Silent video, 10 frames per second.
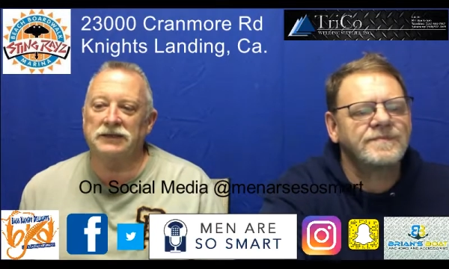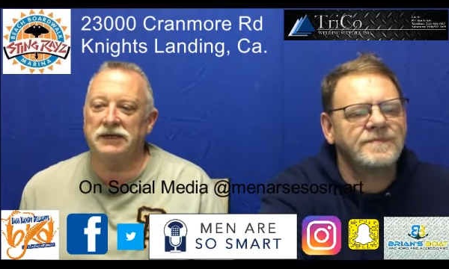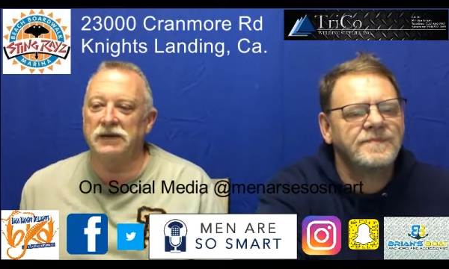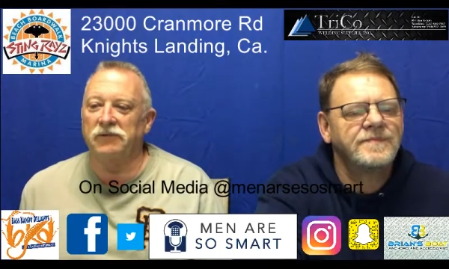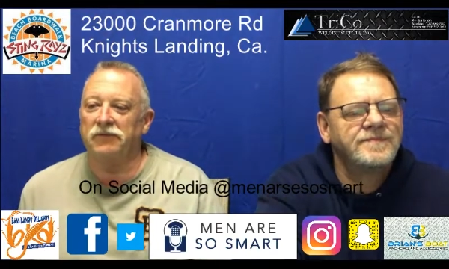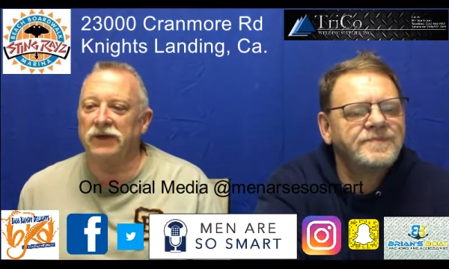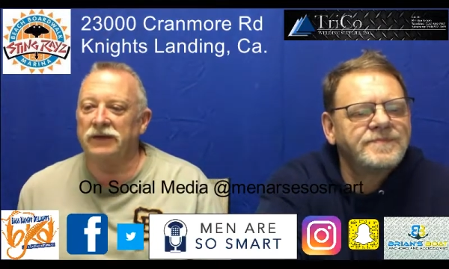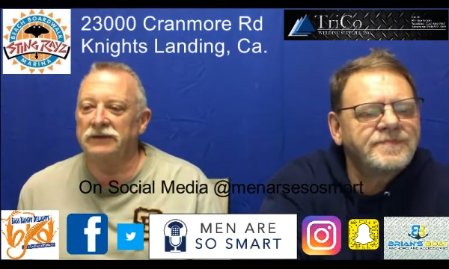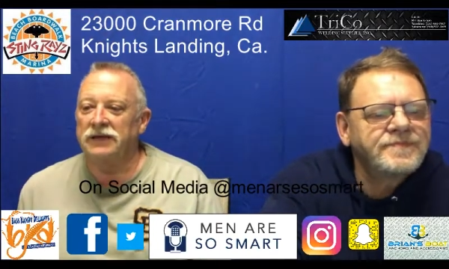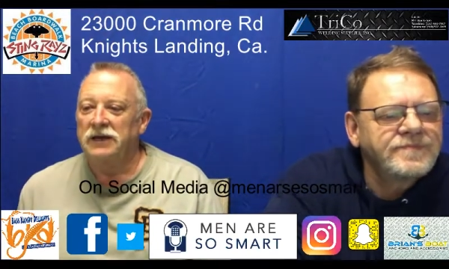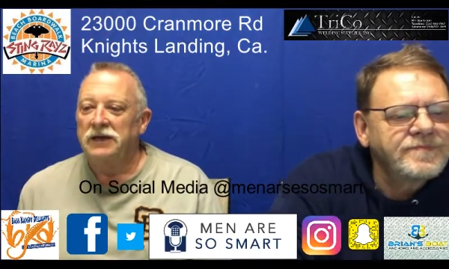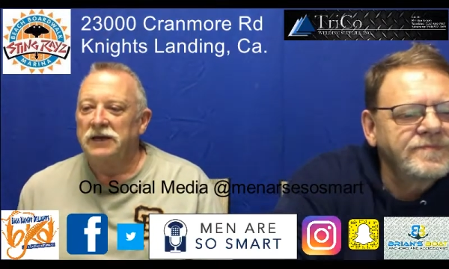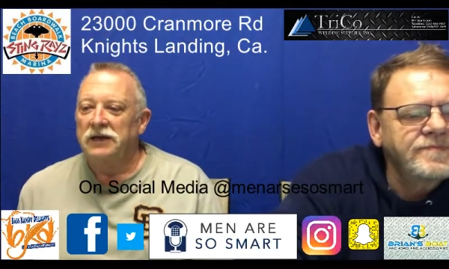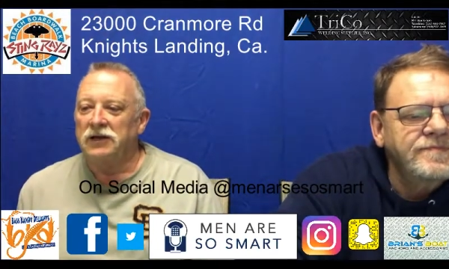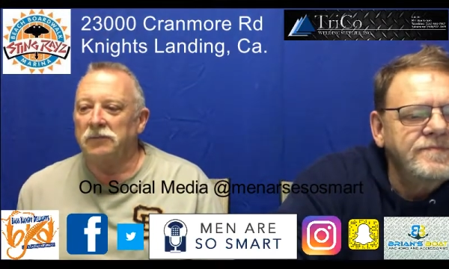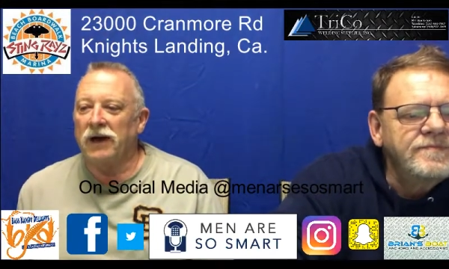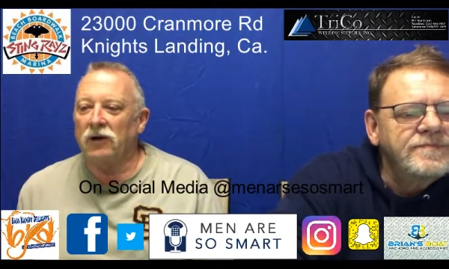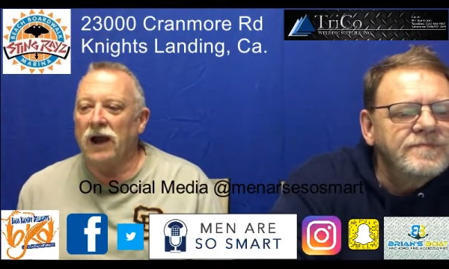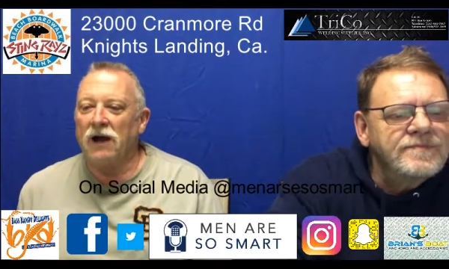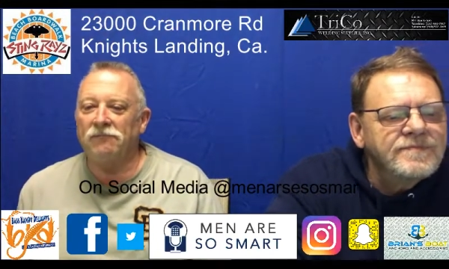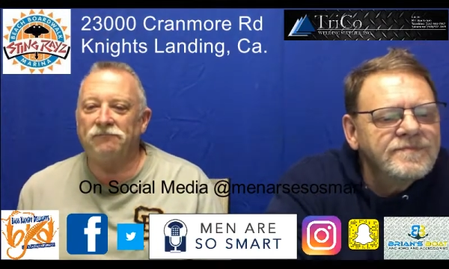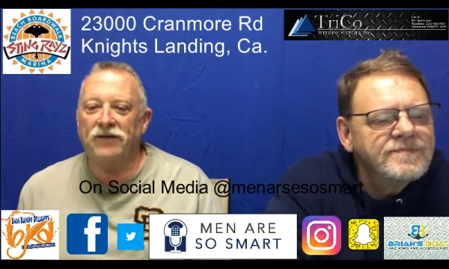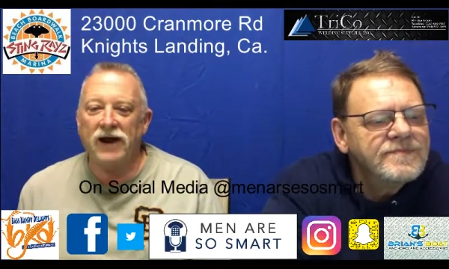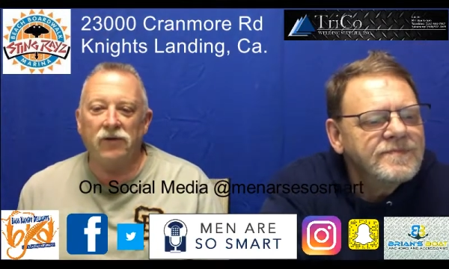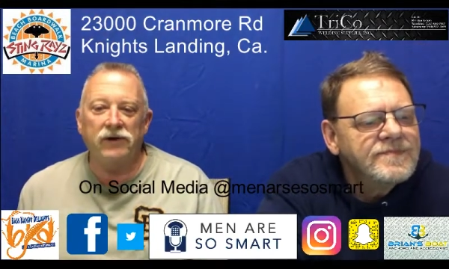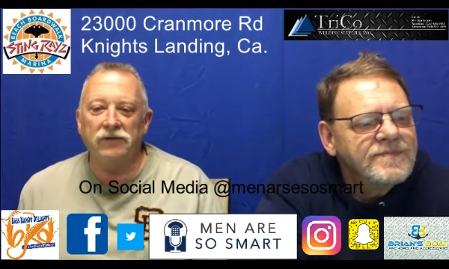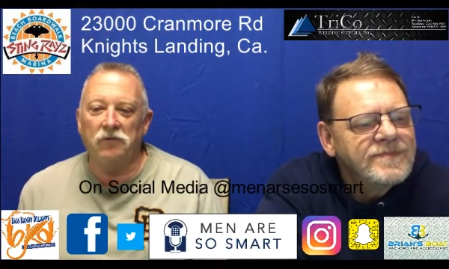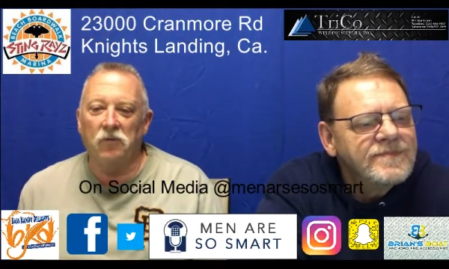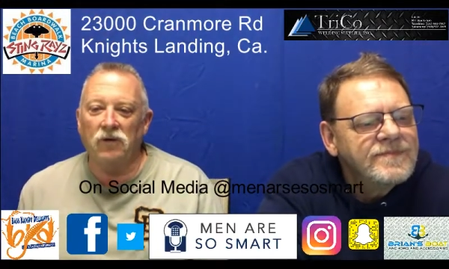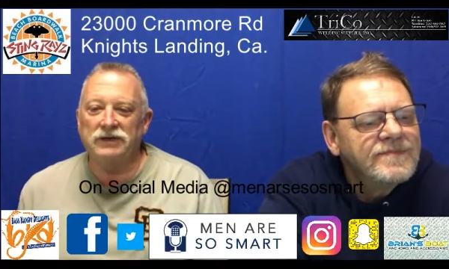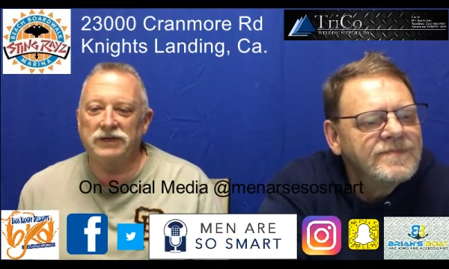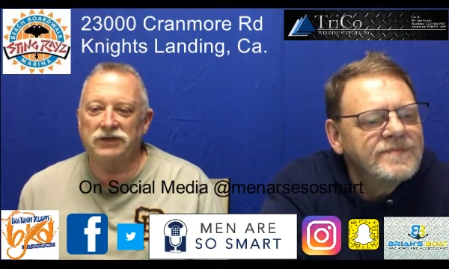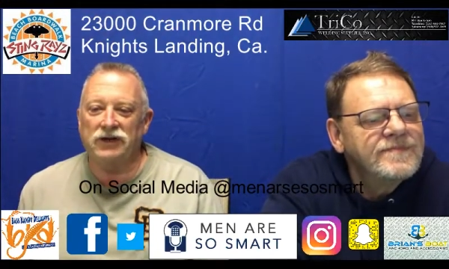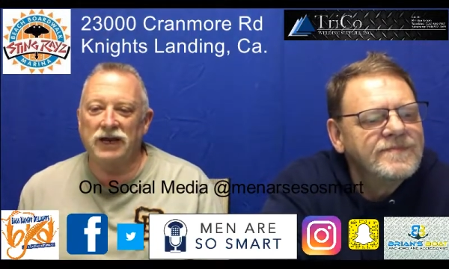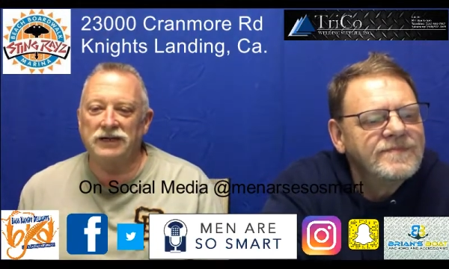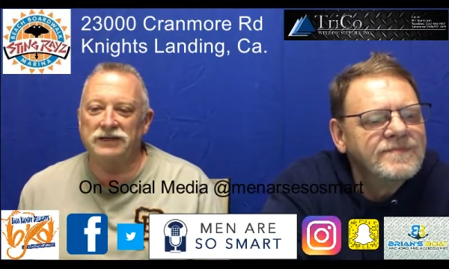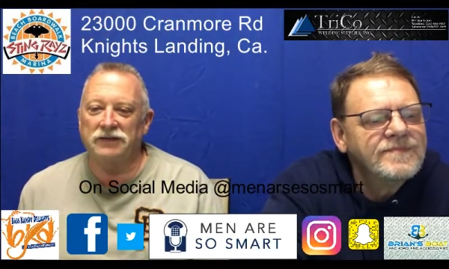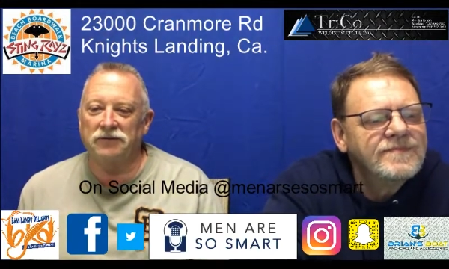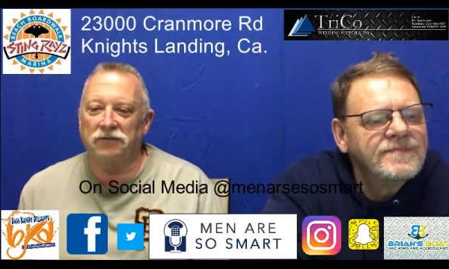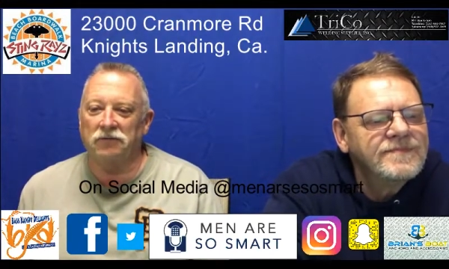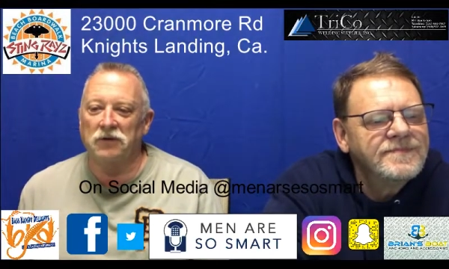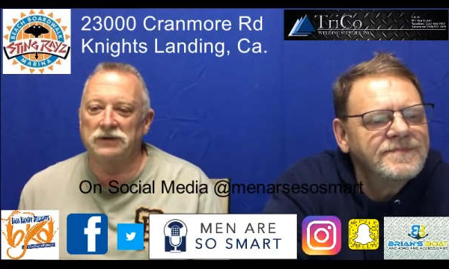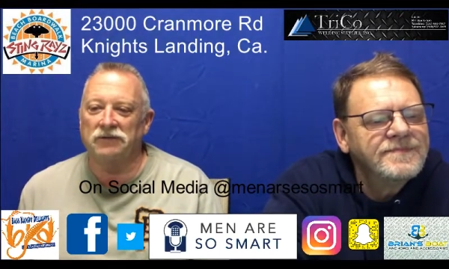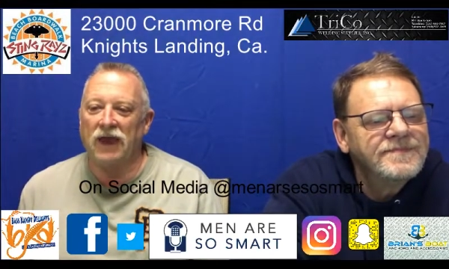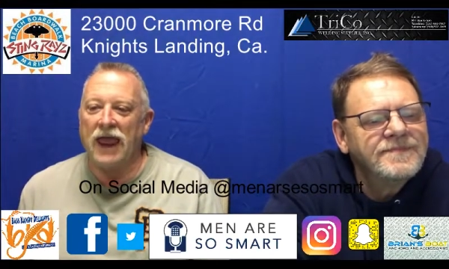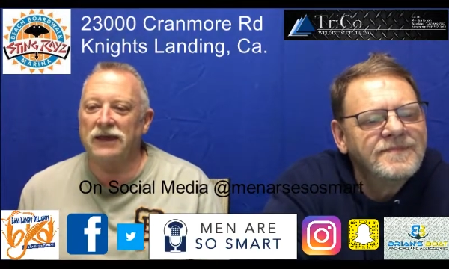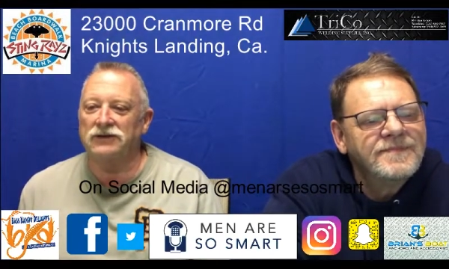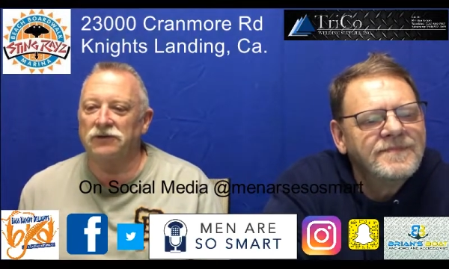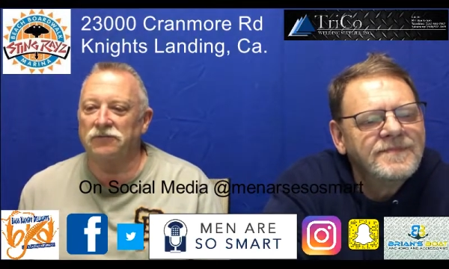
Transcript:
Speaker 1: scheme of things. No matter how fiery the words exchanged in the throes of angst or